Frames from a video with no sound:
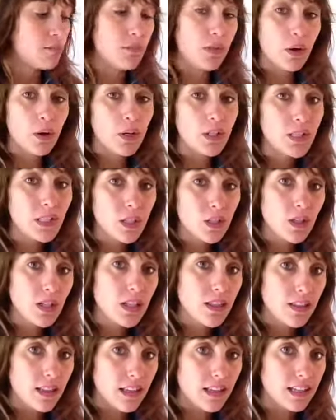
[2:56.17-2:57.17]
there are
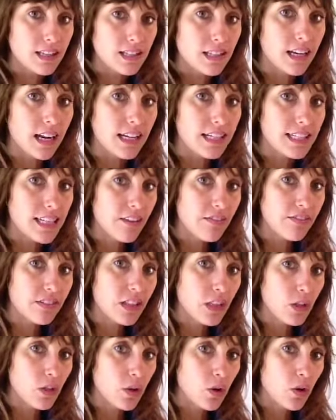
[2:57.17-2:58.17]
certain things that I
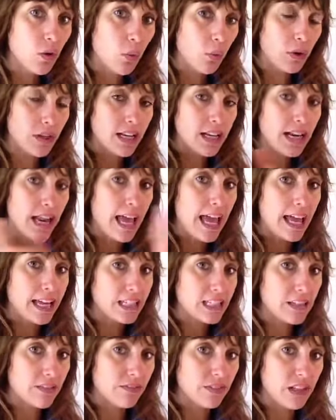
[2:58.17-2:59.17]
definitely know would
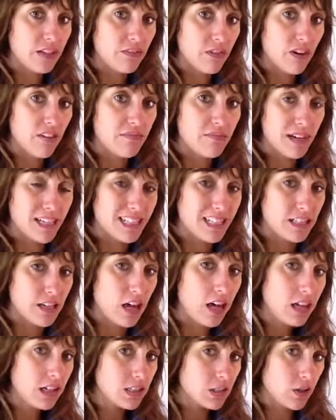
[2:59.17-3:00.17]
enhance the flavor of my
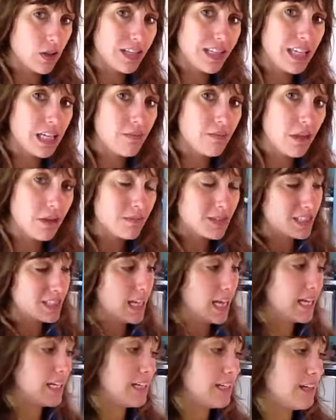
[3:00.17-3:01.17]
stock, so I keep them
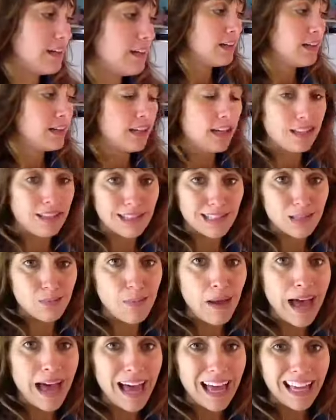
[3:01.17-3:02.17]
aside in this
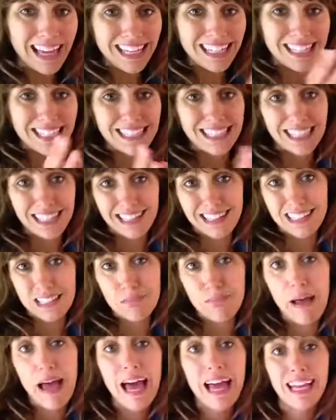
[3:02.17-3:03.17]
bag, and I stick this
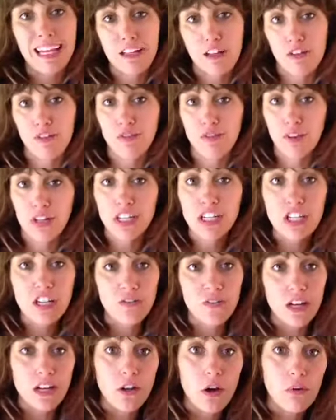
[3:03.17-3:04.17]
bag in the fridge
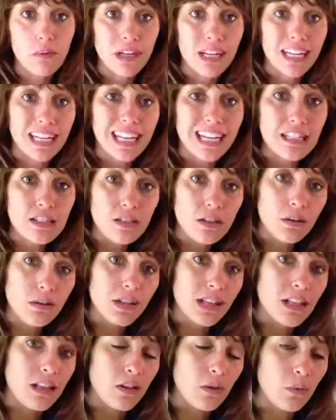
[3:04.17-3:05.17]
if I know I'm going to get to it
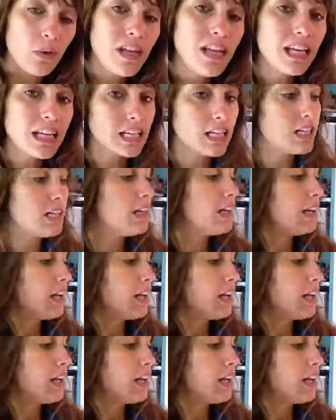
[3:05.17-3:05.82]
within the week.